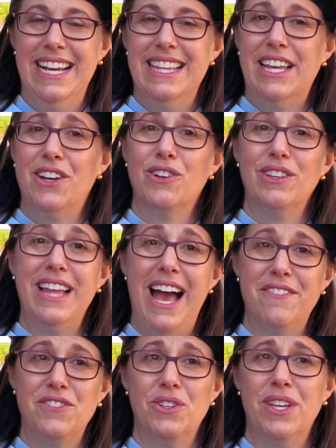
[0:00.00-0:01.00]
that her
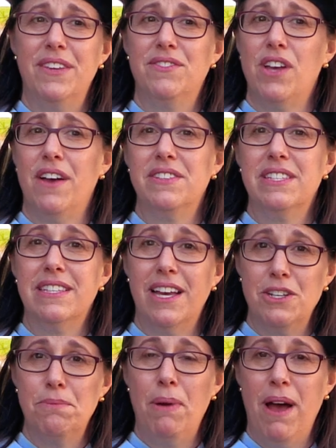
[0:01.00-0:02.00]
laughter gives off
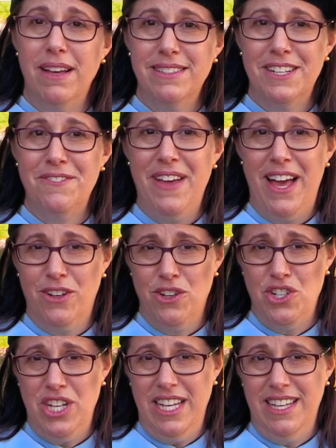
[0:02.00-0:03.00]
such positive
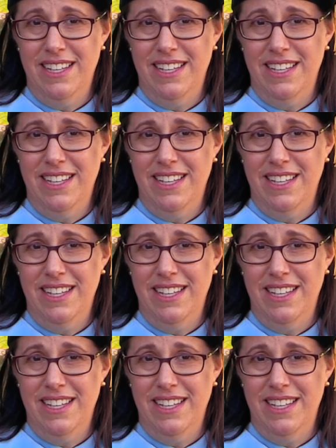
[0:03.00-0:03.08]
energy